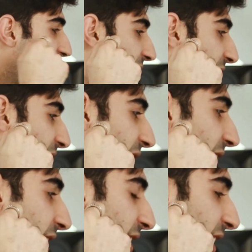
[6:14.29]

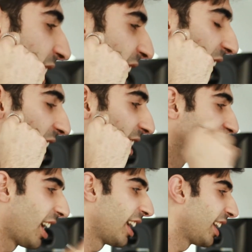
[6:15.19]
And
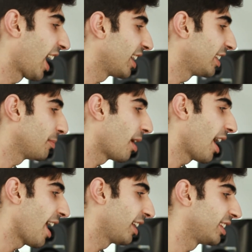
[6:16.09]
I had it in my
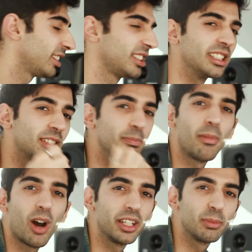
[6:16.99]
head that this
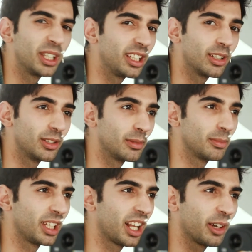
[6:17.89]
might be gonna
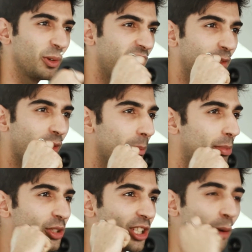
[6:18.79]
be like, if I
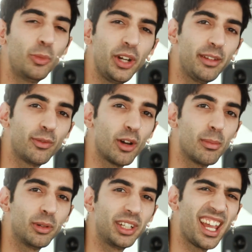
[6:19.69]
put some
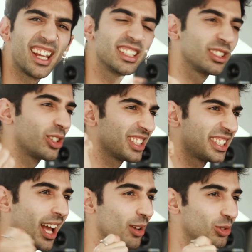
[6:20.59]
reverb on it, it's gonna
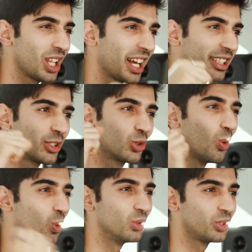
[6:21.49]
sound like
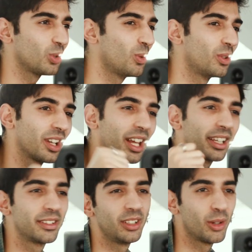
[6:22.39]
swords, or
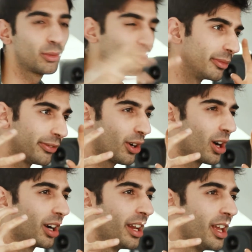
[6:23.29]
like, you know, from
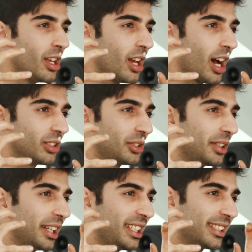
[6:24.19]
far as
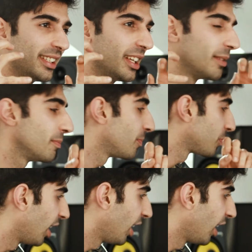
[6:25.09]
you listen them.